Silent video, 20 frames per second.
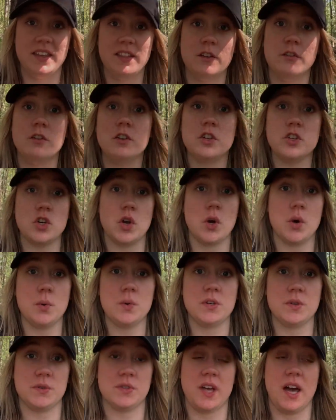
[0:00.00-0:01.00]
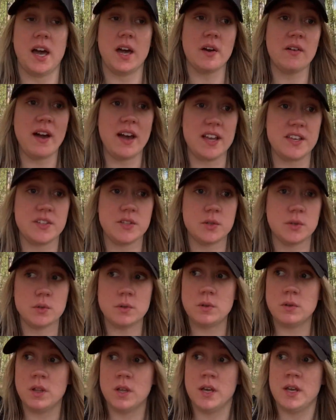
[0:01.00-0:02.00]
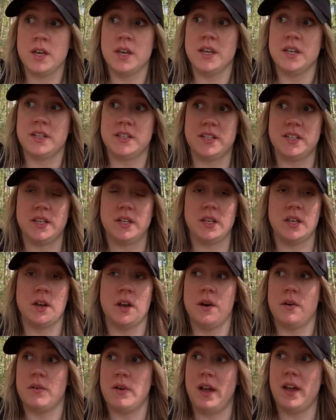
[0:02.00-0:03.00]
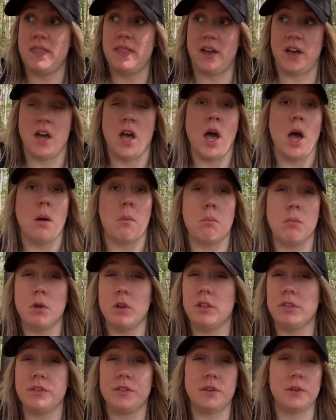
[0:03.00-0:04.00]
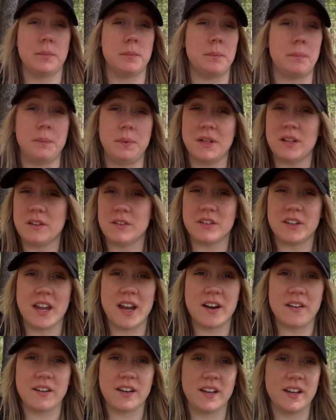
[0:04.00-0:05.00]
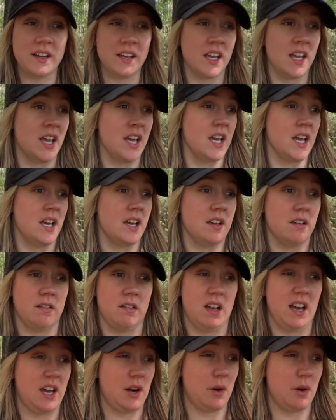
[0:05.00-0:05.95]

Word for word: At the end of the show, she was out of high school. She ran a multi-billionaire, I